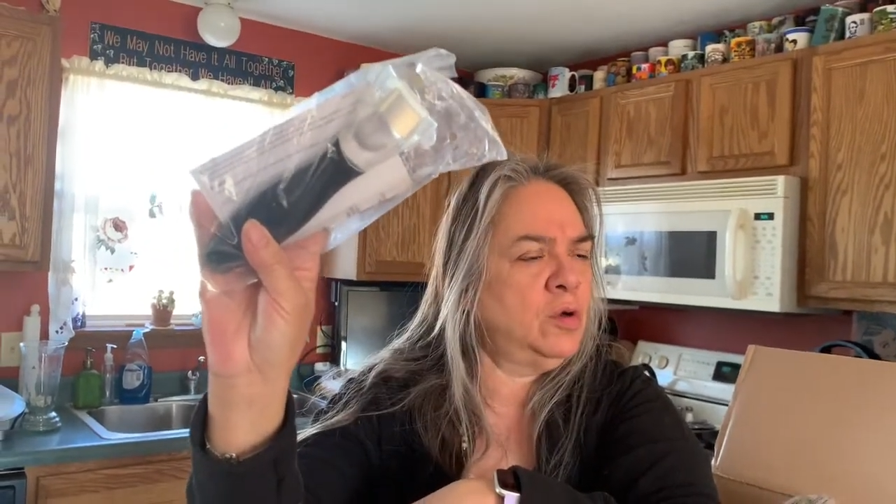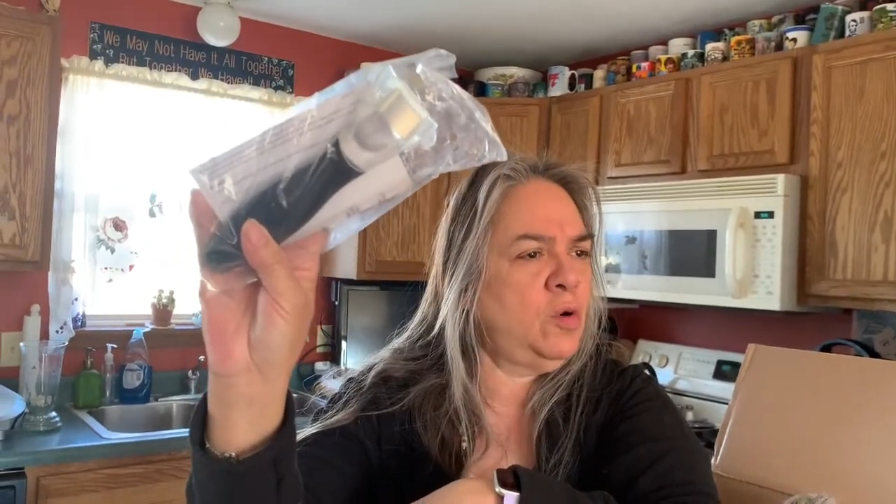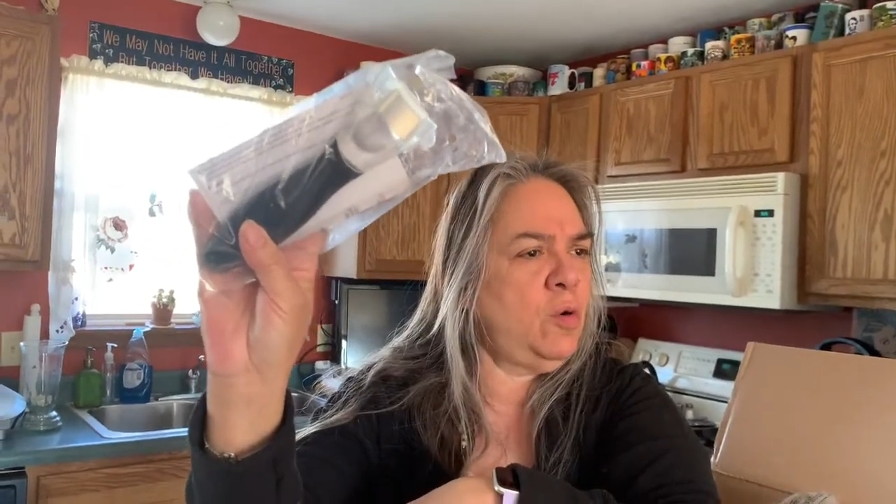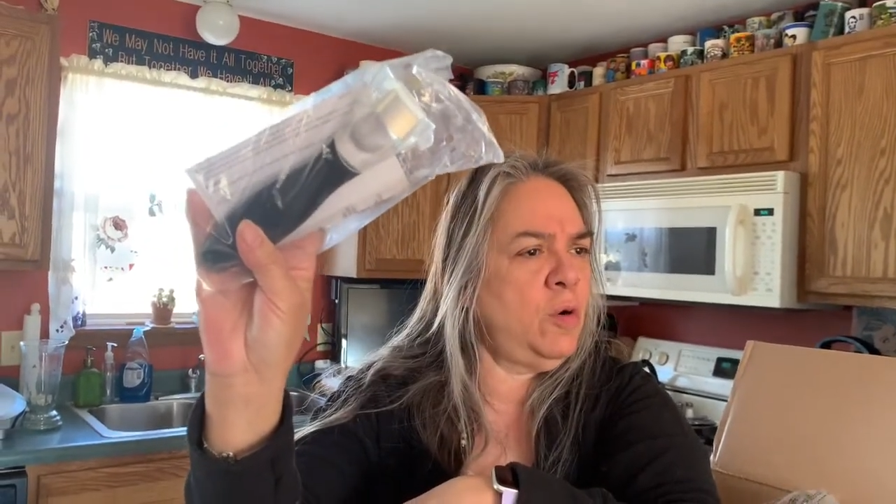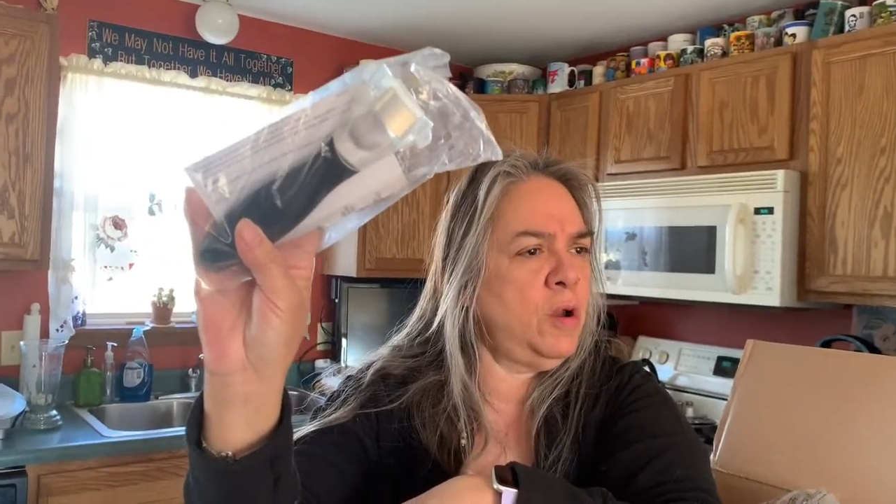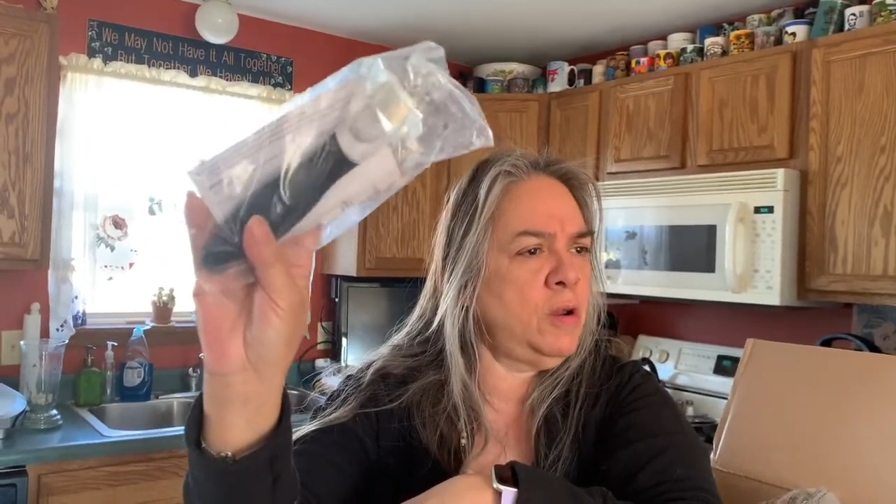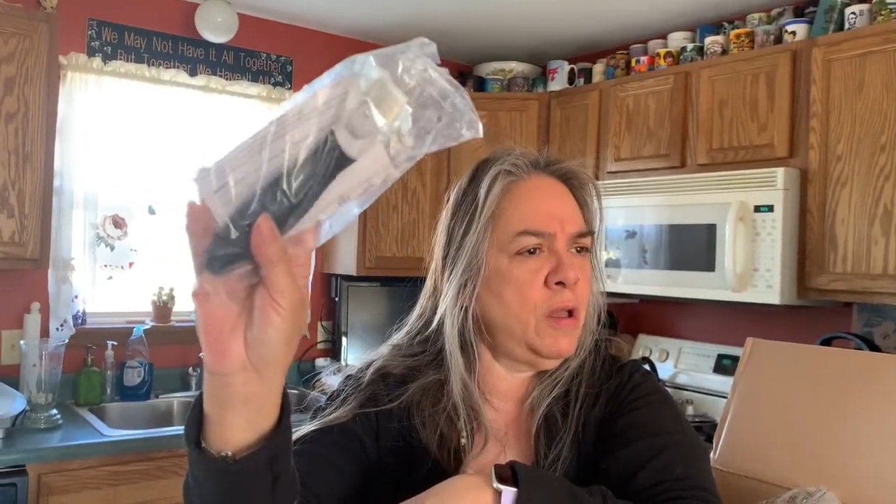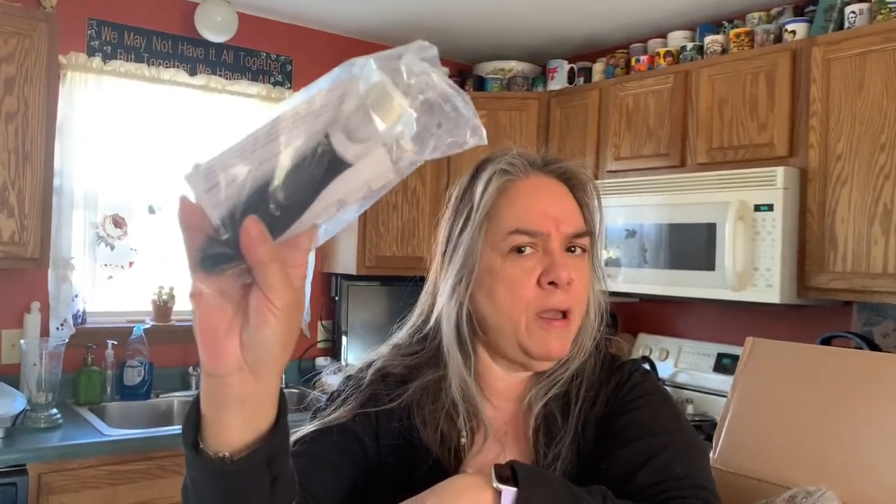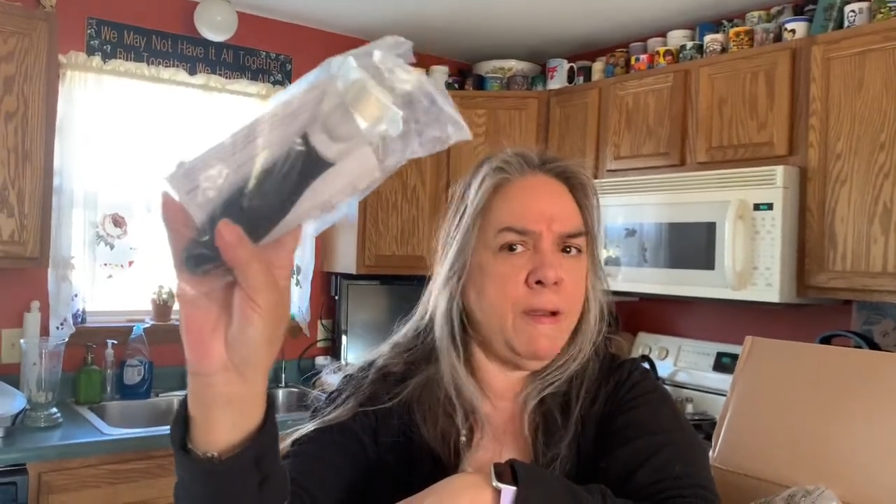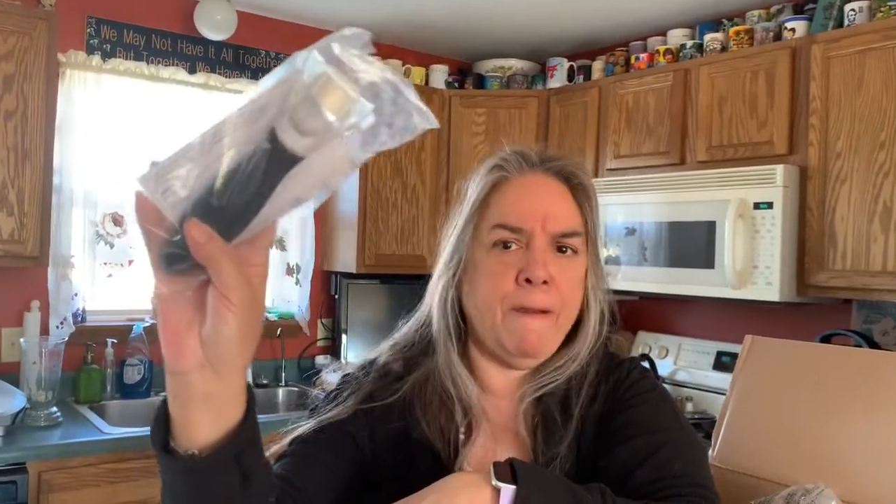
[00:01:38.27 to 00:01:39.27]
corn,
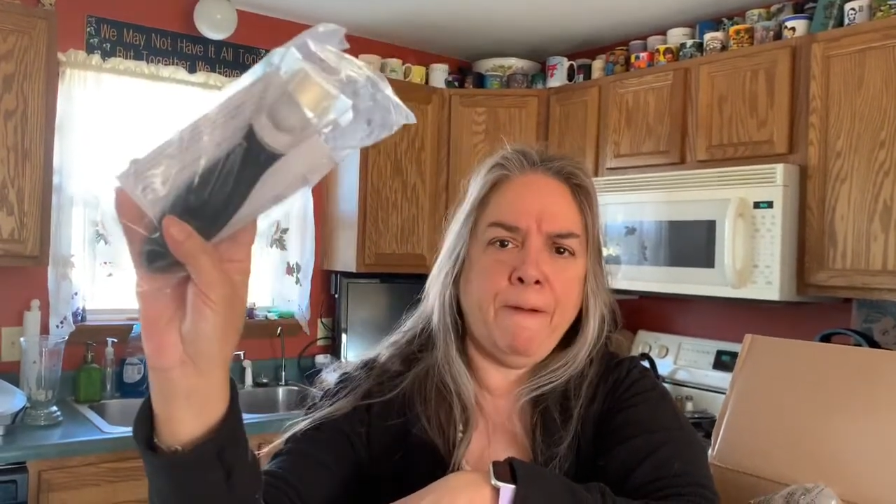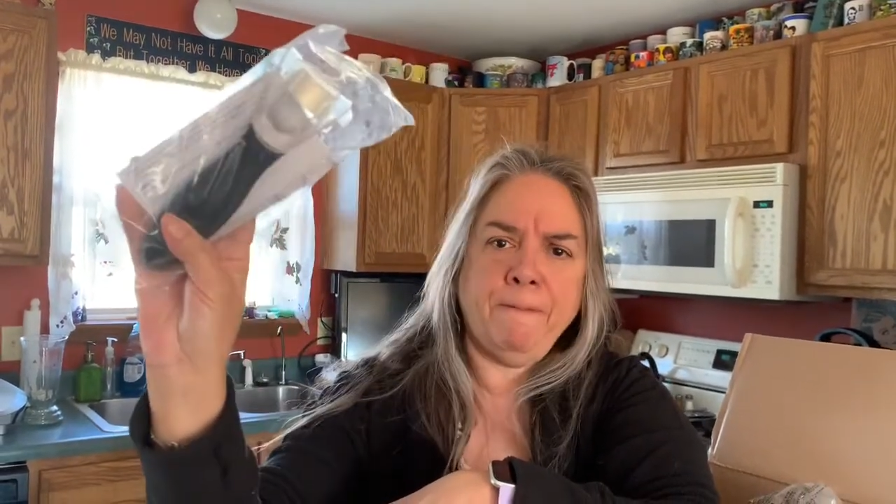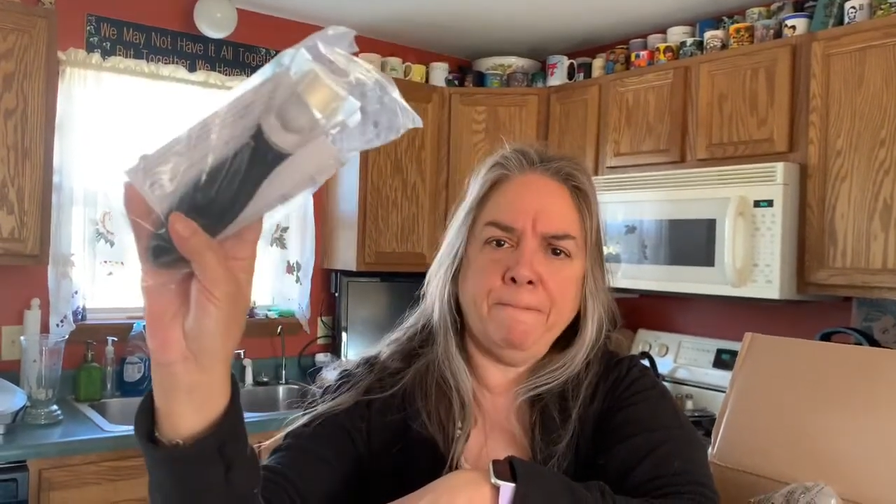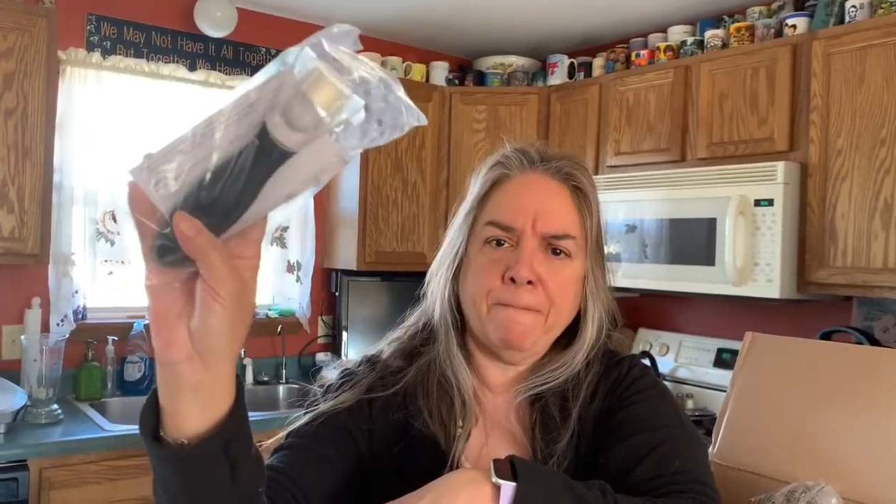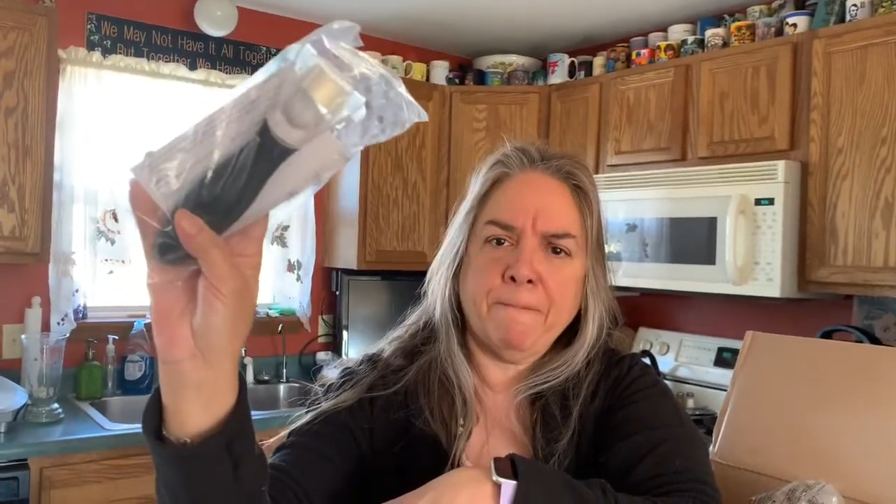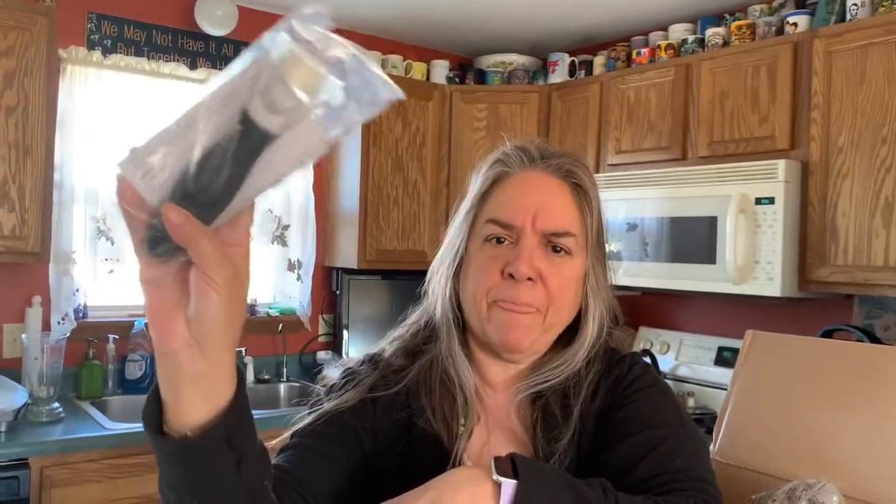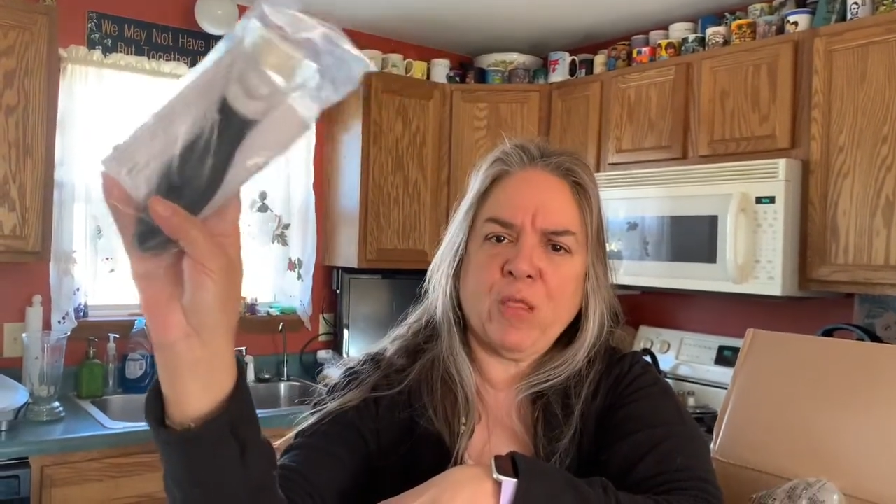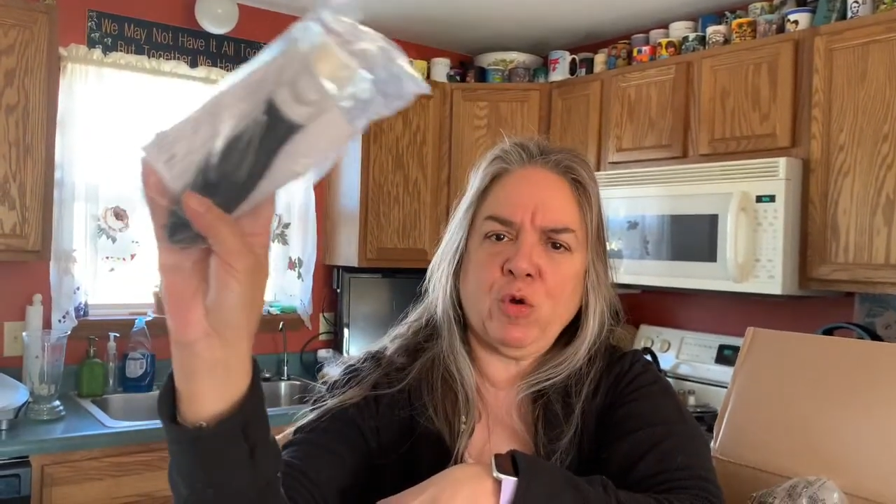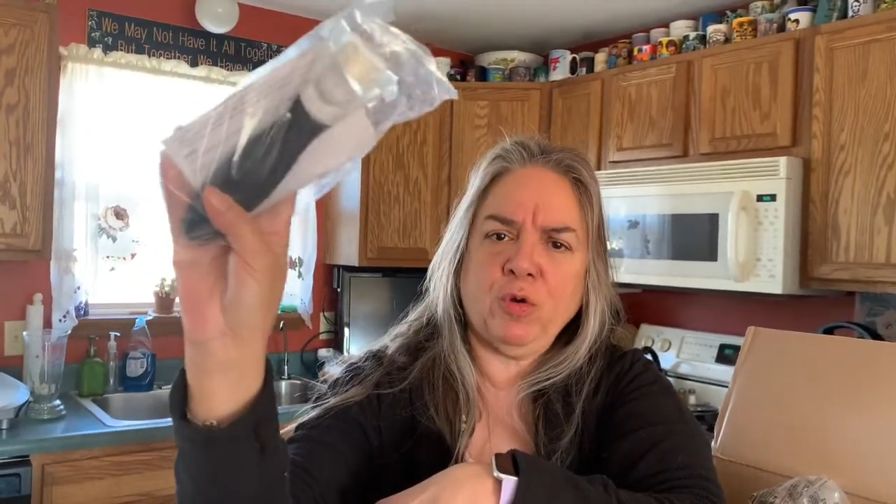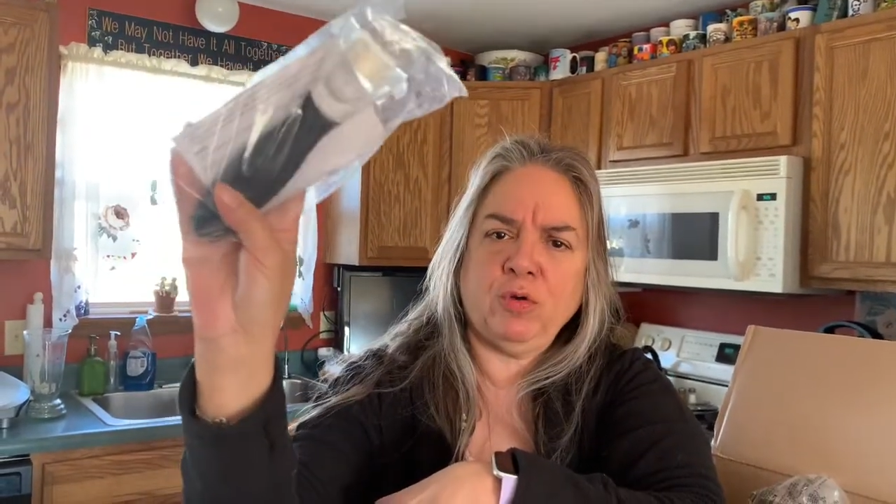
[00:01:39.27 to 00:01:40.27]
um,
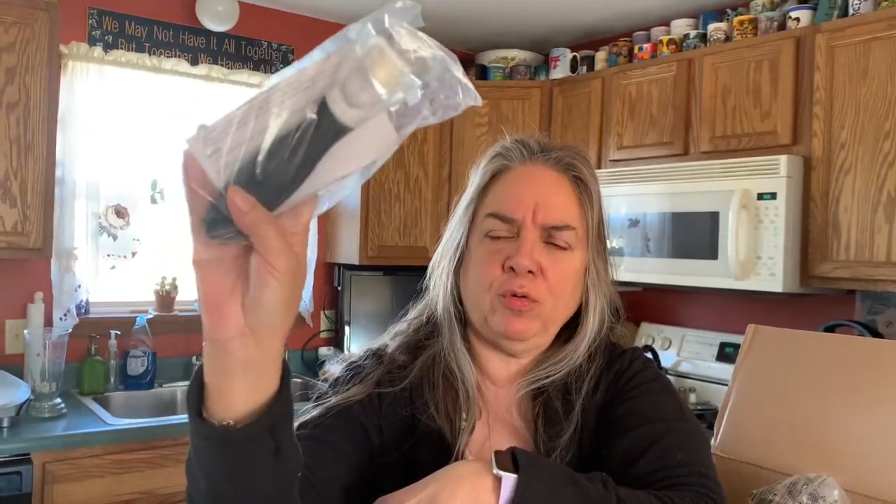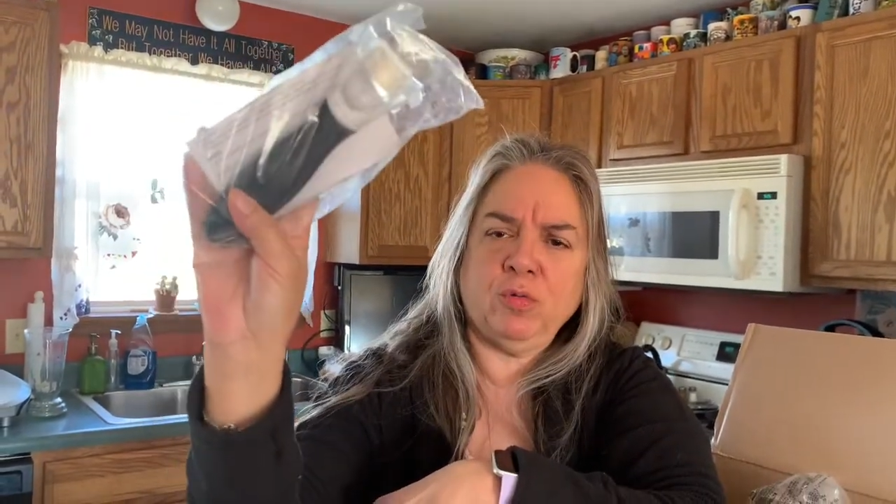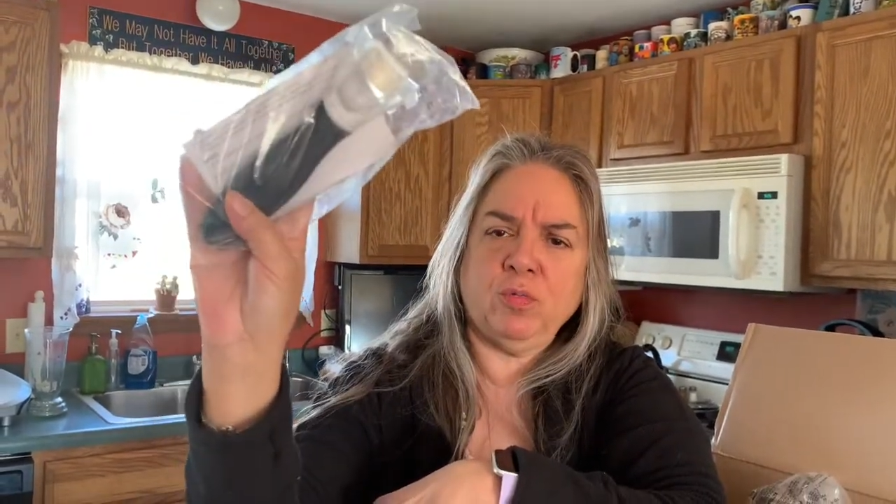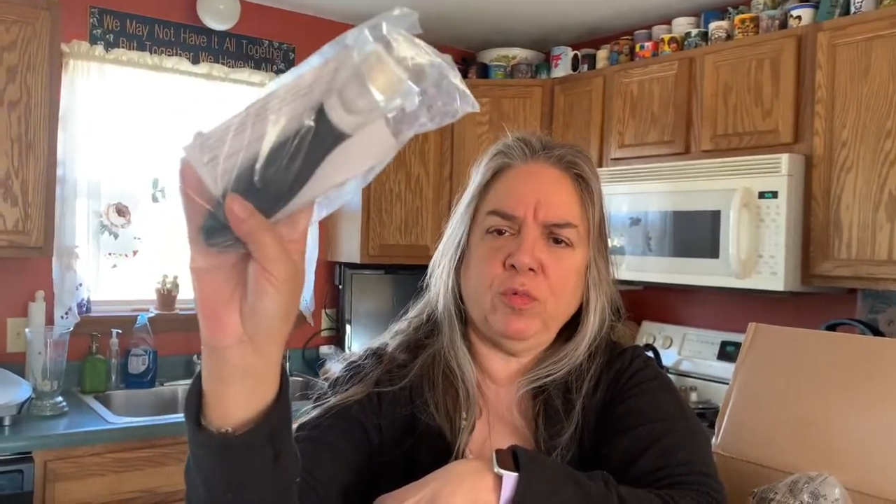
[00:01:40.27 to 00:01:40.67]
kernel.